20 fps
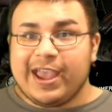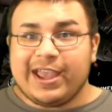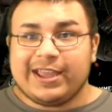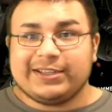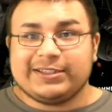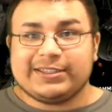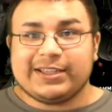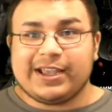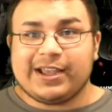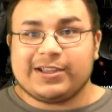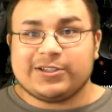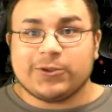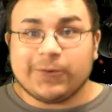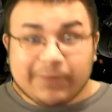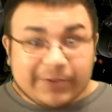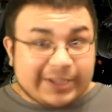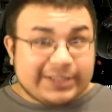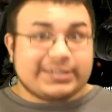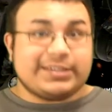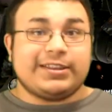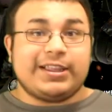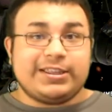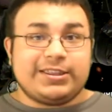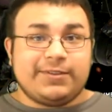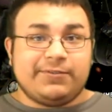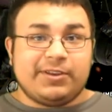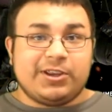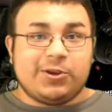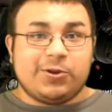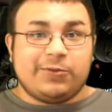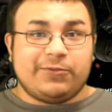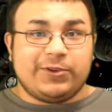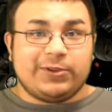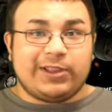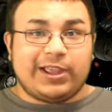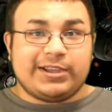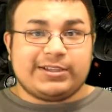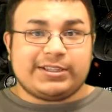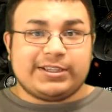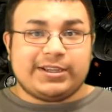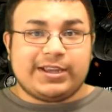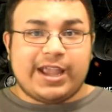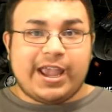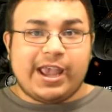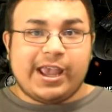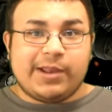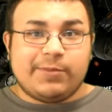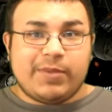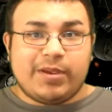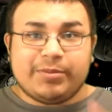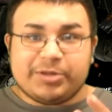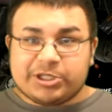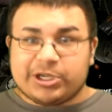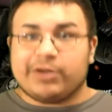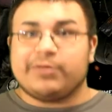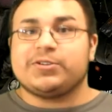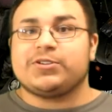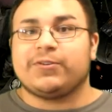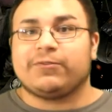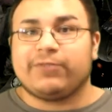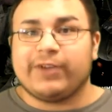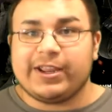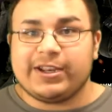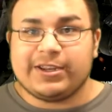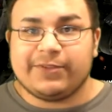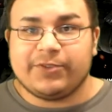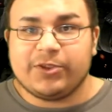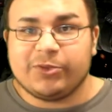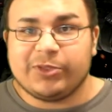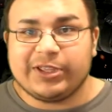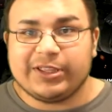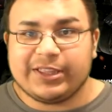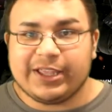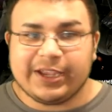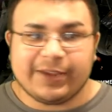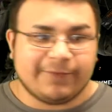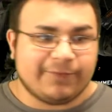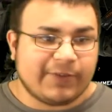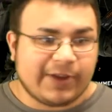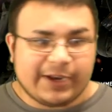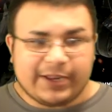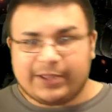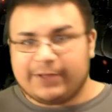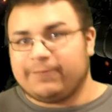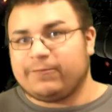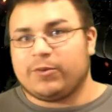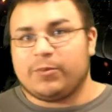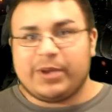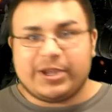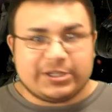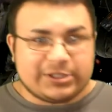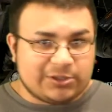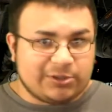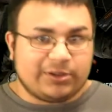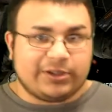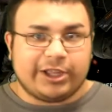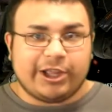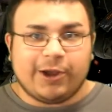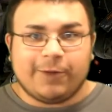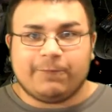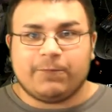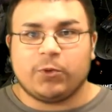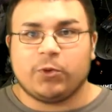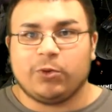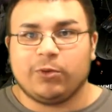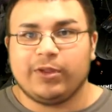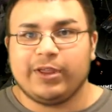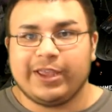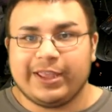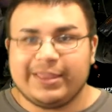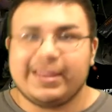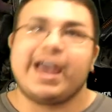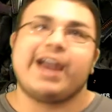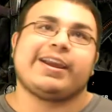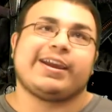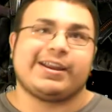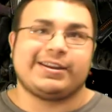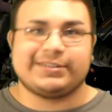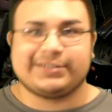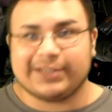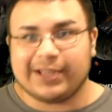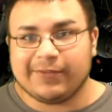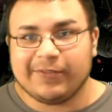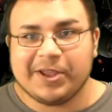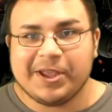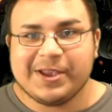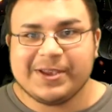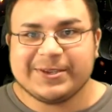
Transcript: And don't forget to like the video if you liked it, and maybe share with your friend if you think they can find it informational or helpful and that kind of stuff.